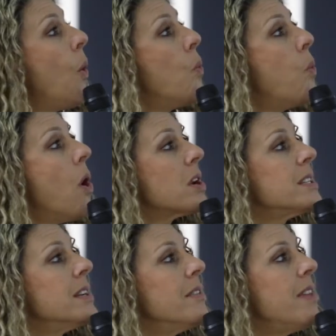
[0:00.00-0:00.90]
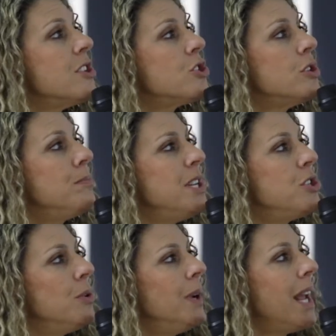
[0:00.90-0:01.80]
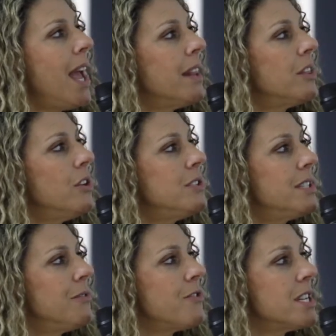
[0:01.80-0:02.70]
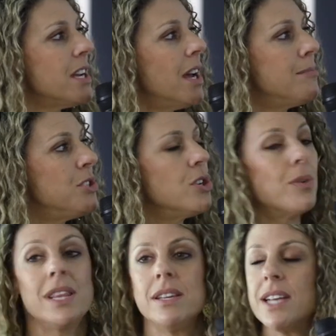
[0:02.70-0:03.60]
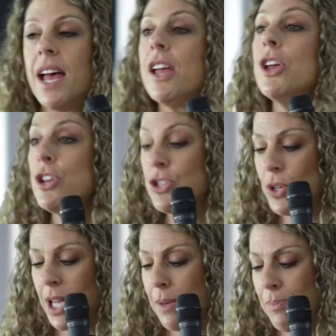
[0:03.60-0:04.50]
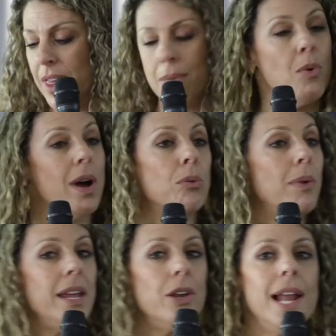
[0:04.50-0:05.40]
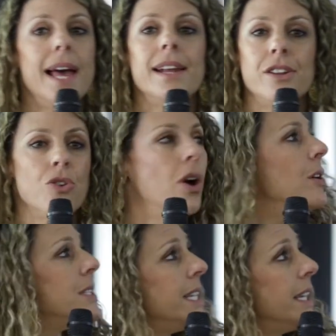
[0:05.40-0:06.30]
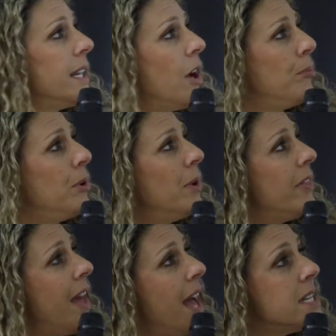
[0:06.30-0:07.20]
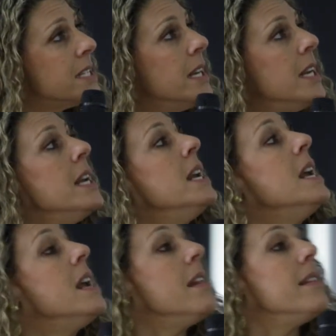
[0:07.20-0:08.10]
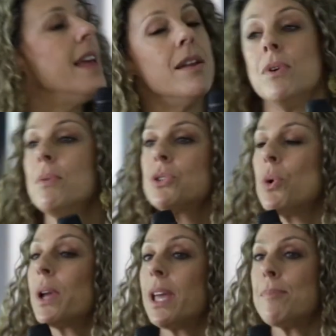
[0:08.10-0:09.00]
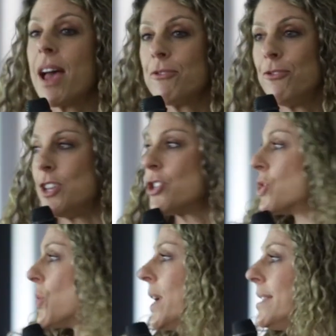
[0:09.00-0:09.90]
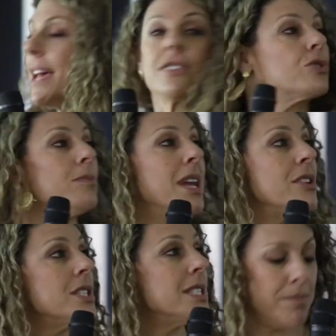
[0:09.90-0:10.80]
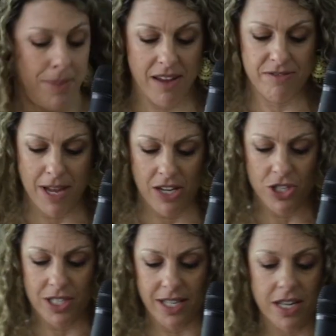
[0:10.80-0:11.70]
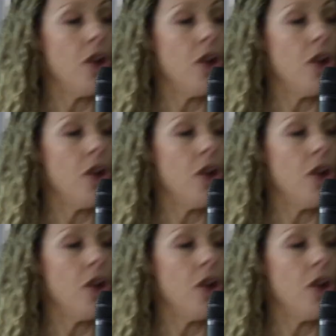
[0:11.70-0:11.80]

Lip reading: what they should be doing at those different times during the day to keep them well regulated, and your OT can help you with that. Then we were talking about fidget toys. Astra mentioned it, Bev mentioned it.